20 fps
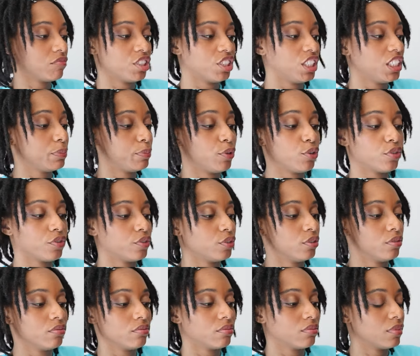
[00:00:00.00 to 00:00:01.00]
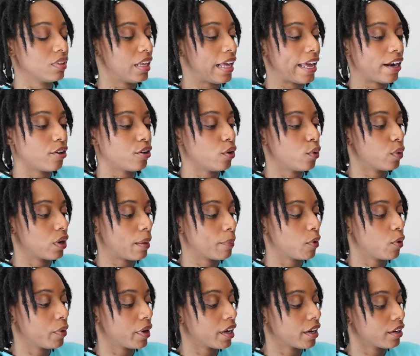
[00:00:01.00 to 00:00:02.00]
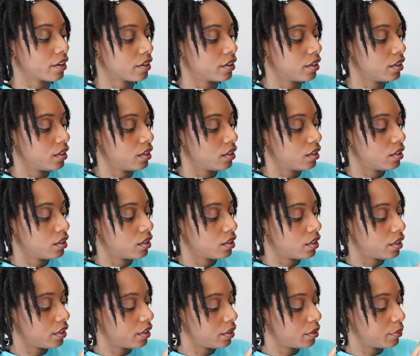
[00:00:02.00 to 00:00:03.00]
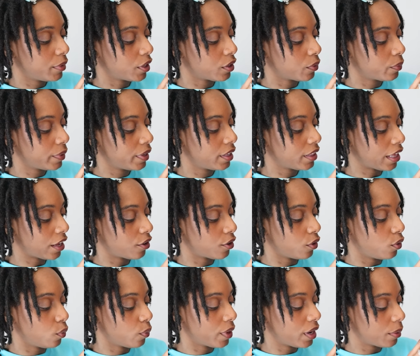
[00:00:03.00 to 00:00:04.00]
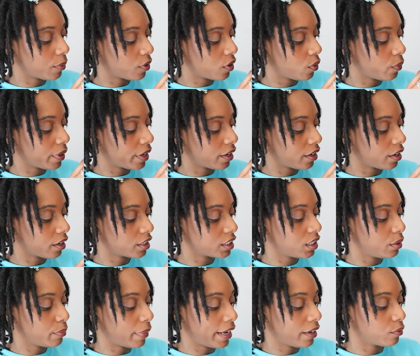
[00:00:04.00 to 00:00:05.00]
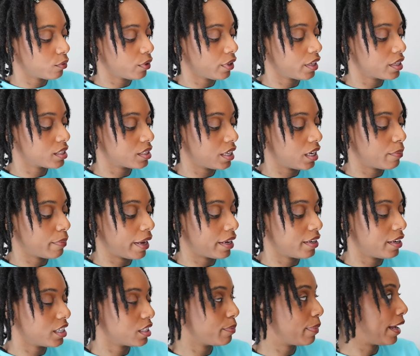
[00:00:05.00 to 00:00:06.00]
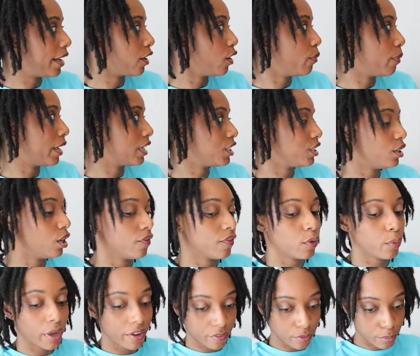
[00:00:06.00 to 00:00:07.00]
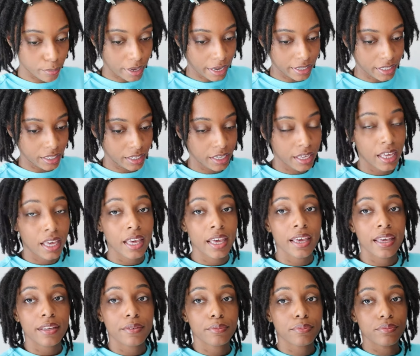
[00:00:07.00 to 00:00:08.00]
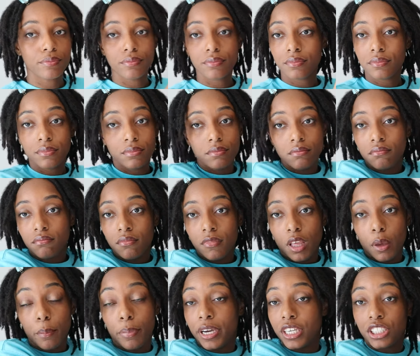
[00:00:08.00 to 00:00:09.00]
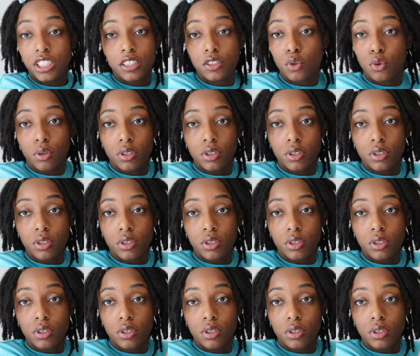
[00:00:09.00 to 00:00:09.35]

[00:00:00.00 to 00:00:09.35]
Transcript: She's beautiful. I don't know what I'm gonna wear her with. I don't know when I'm gonna wear her. She might really sit in my dust bag on my shelf away from Bonnie. But she's